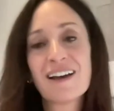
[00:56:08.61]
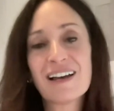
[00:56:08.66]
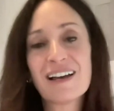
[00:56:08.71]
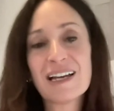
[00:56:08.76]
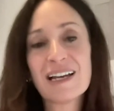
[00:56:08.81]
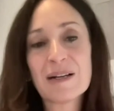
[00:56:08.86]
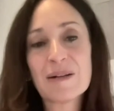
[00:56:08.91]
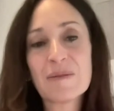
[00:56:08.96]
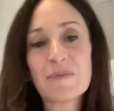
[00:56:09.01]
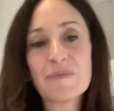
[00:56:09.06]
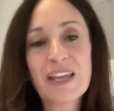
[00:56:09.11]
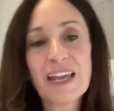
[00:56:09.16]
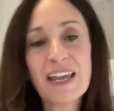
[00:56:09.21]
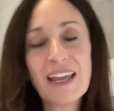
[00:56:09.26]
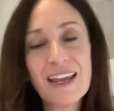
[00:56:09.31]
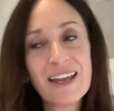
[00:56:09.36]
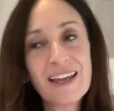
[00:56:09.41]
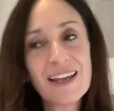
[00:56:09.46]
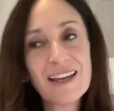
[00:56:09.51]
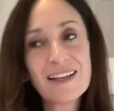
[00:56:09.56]
Um,
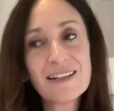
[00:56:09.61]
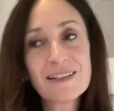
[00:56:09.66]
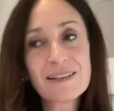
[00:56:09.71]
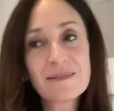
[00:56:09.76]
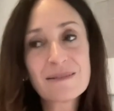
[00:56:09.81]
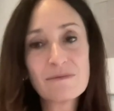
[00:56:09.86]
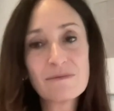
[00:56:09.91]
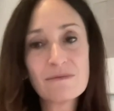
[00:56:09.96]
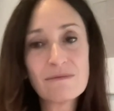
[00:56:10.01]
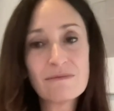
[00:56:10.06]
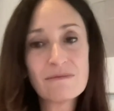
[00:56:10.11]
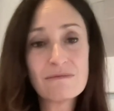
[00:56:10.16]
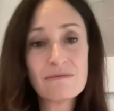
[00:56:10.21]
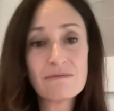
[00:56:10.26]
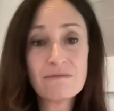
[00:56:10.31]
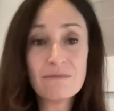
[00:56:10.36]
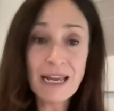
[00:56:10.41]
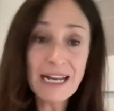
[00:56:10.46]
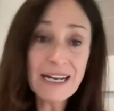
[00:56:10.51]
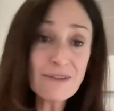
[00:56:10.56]
and
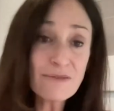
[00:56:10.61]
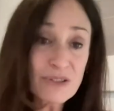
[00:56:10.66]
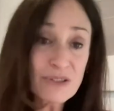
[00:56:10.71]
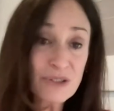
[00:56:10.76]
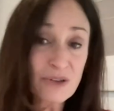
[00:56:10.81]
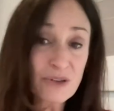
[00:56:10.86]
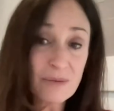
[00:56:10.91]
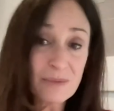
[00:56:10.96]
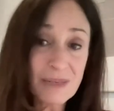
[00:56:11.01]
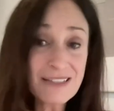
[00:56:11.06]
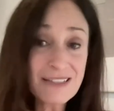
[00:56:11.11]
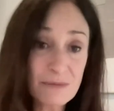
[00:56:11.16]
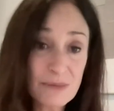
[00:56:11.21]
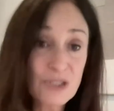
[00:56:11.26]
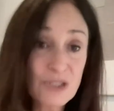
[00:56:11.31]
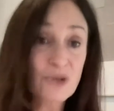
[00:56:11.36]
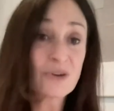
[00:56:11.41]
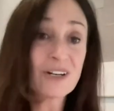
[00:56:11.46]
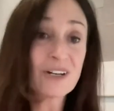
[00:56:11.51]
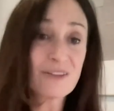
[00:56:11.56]
Many of those agreements, the
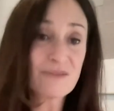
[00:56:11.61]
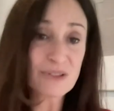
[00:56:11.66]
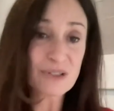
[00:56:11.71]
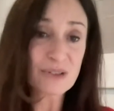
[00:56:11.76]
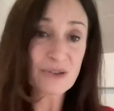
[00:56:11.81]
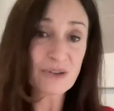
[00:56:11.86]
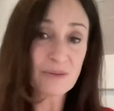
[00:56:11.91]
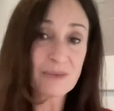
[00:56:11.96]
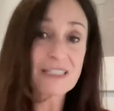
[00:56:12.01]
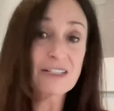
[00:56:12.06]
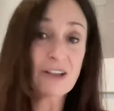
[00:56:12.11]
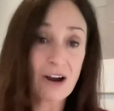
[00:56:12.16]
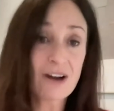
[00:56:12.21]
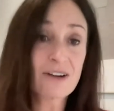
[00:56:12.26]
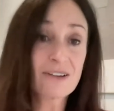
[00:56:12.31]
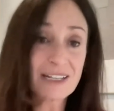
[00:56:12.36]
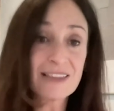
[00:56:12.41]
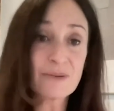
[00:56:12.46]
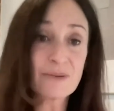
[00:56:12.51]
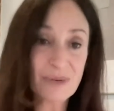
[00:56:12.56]
majority of those agreements
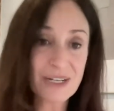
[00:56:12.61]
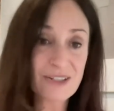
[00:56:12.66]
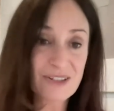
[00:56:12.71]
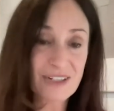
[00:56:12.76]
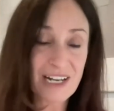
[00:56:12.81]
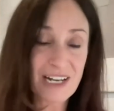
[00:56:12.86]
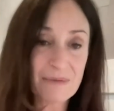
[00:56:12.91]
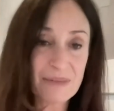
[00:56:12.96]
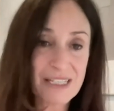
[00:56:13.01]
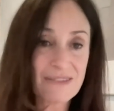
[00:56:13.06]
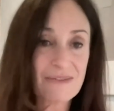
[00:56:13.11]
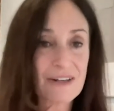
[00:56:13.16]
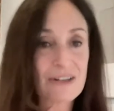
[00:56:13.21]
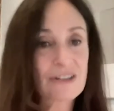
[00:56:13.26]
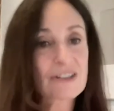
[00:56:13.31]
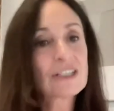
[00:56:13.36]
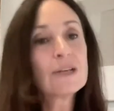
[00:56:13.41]
are in the Western Hemisphere.